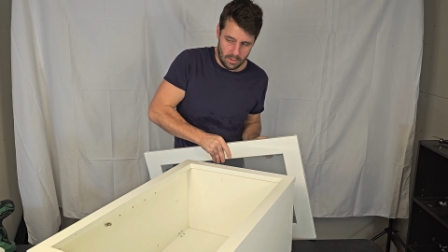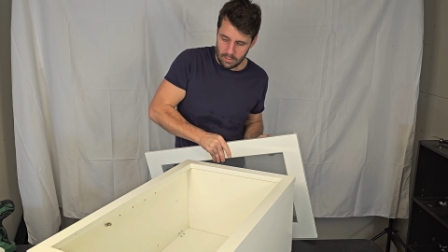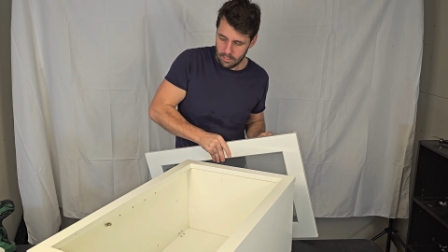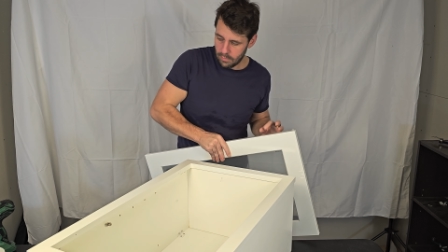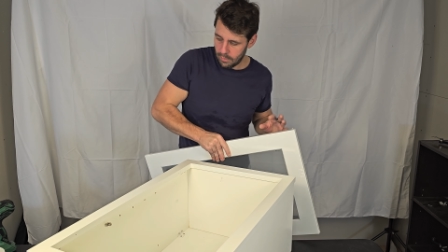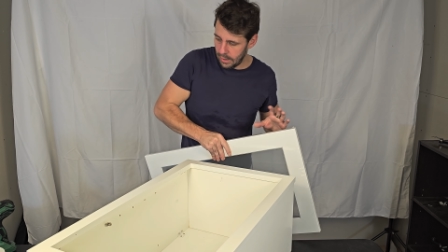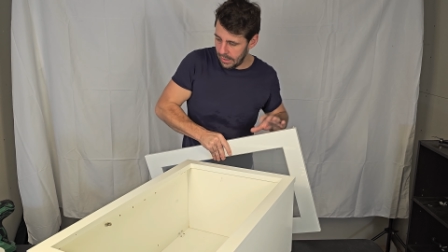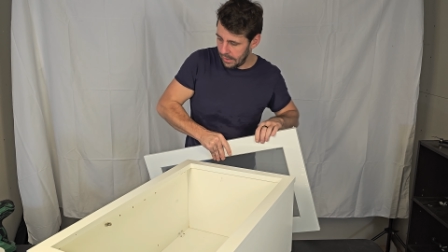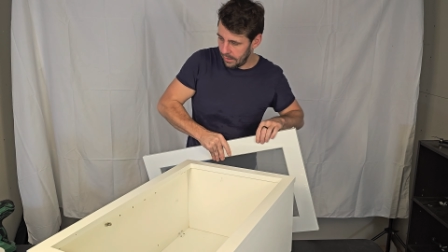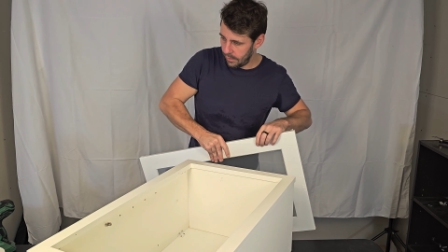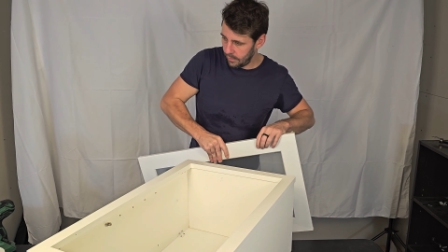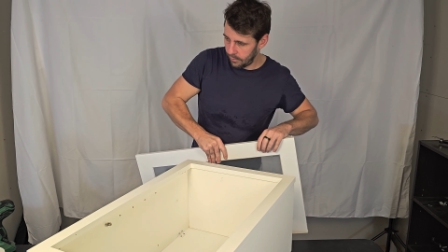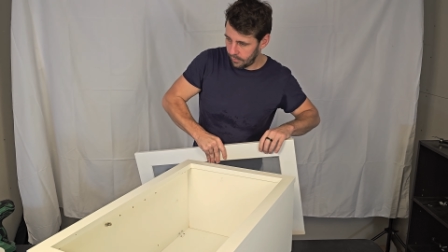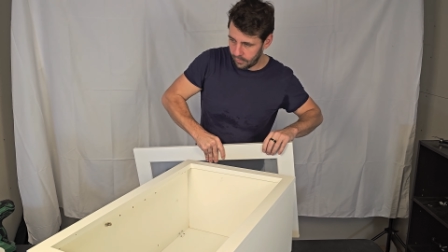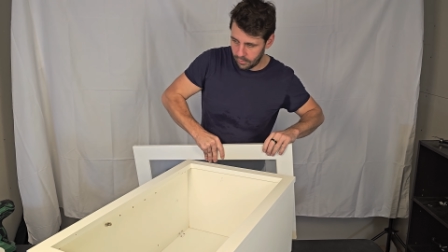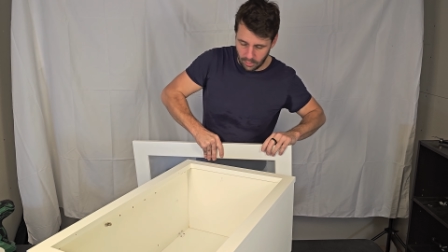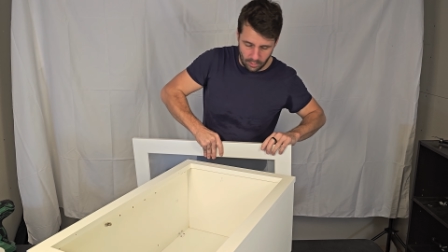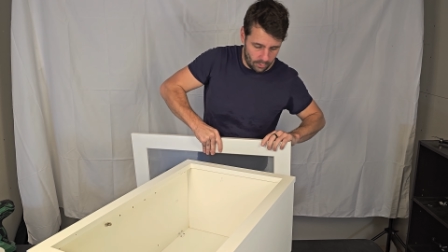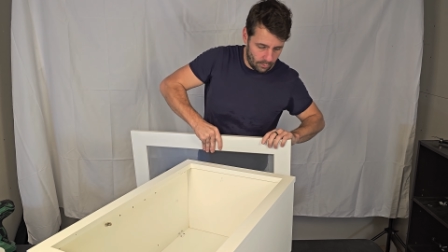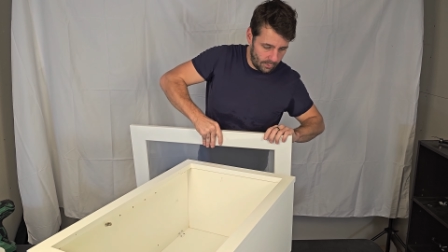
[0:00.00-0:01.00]
right?
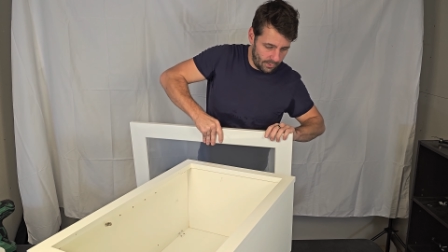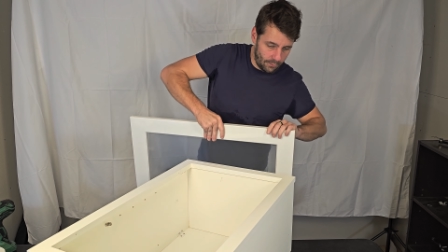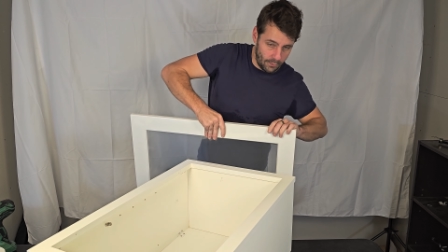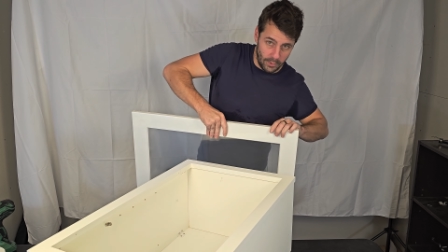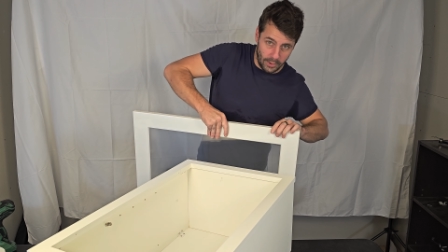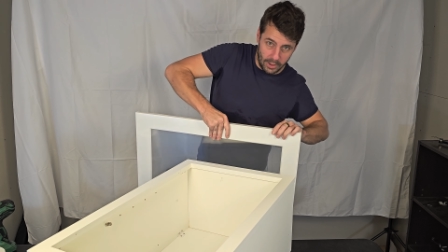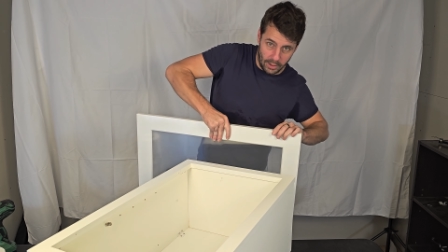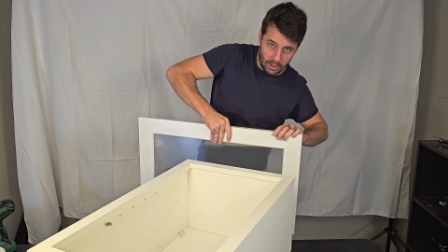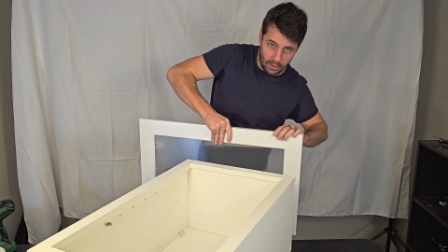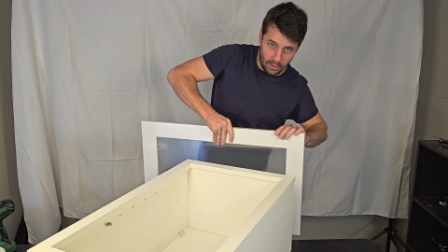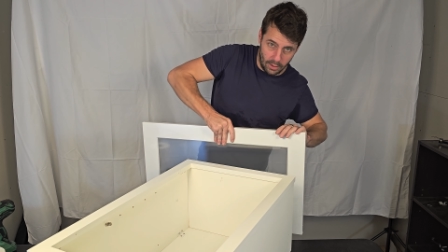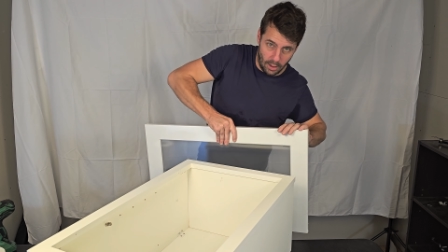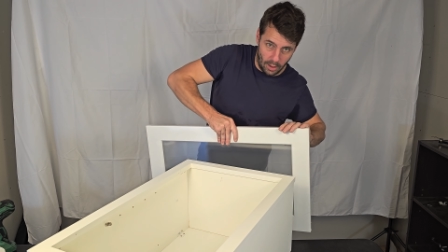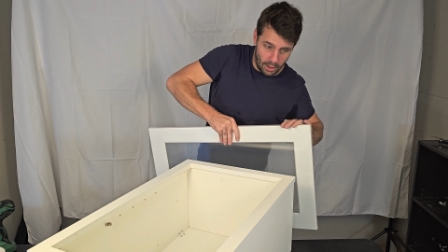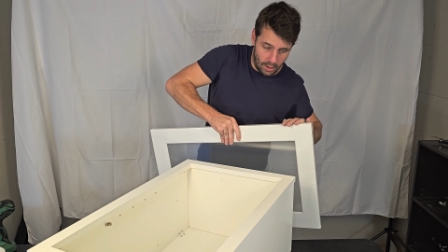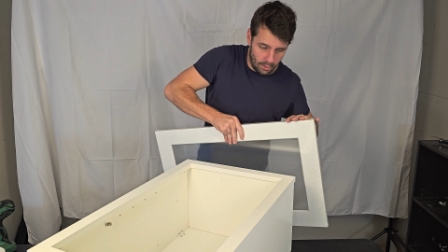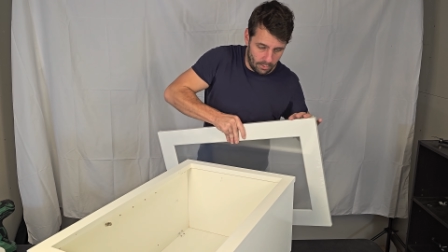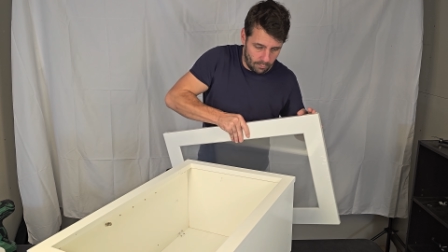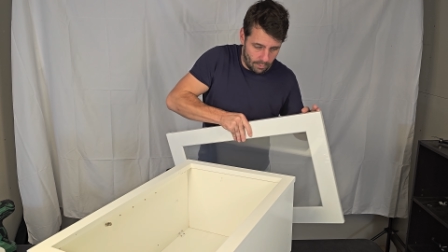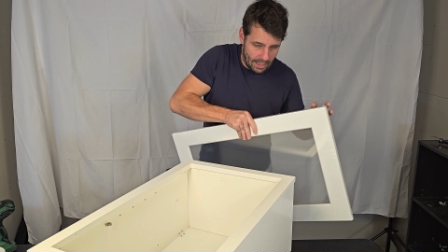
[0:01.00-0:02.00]
So we freaking
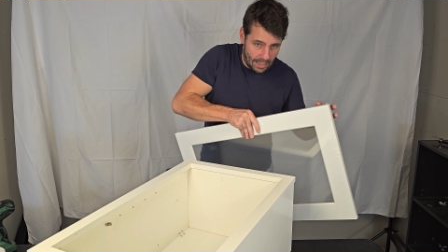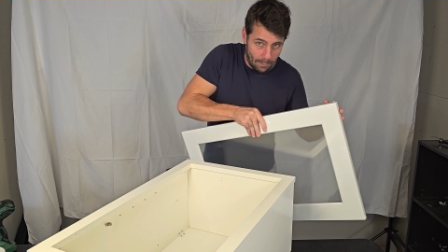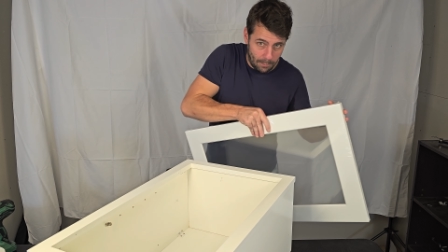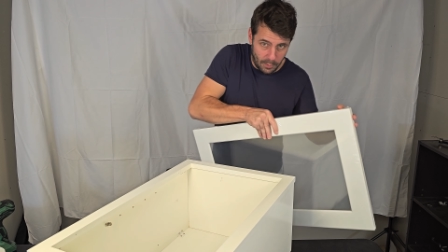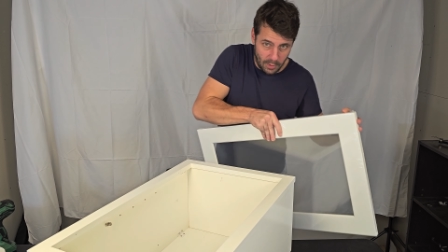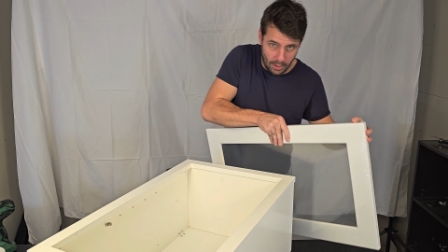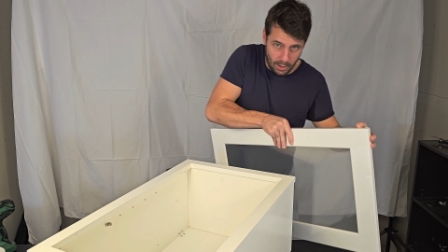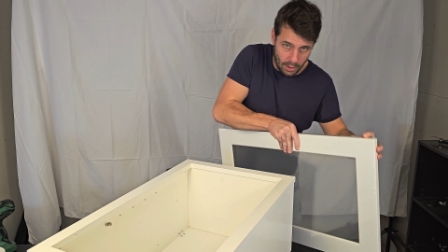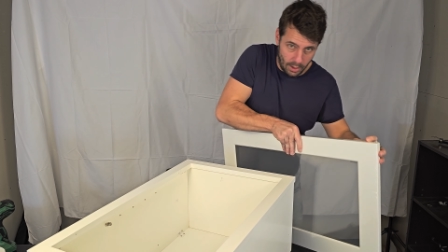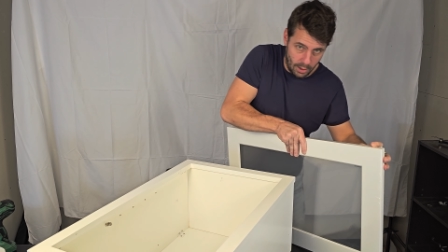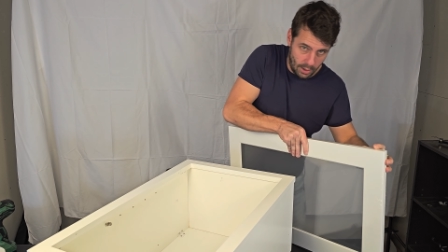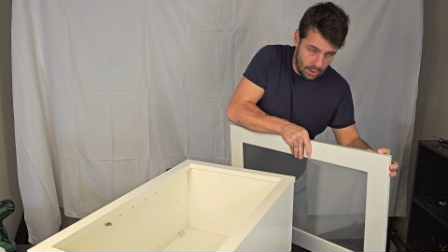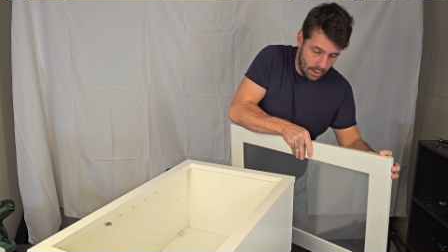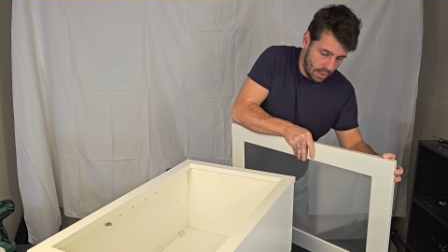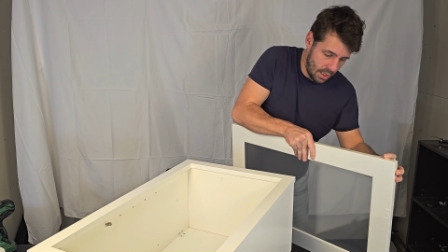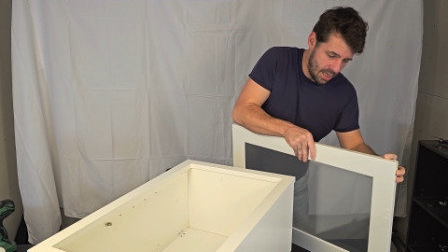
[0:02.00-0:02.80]
unwrap the